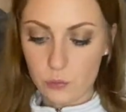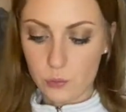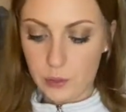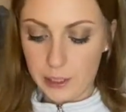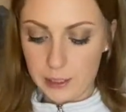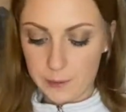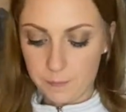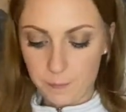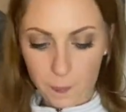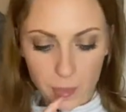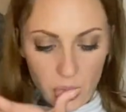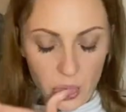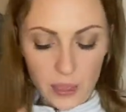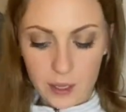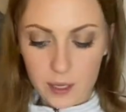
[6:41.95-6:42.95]
way.
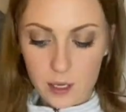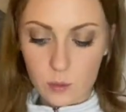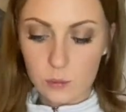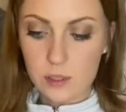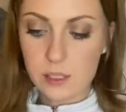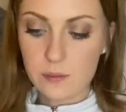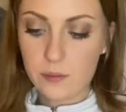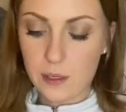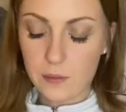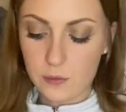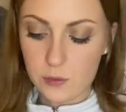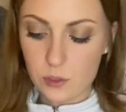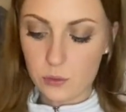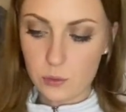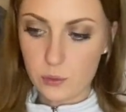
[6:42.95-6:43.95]
What's the Five
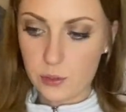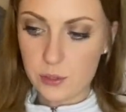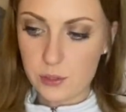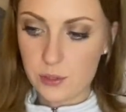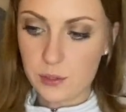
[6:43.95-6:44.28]
of Swords?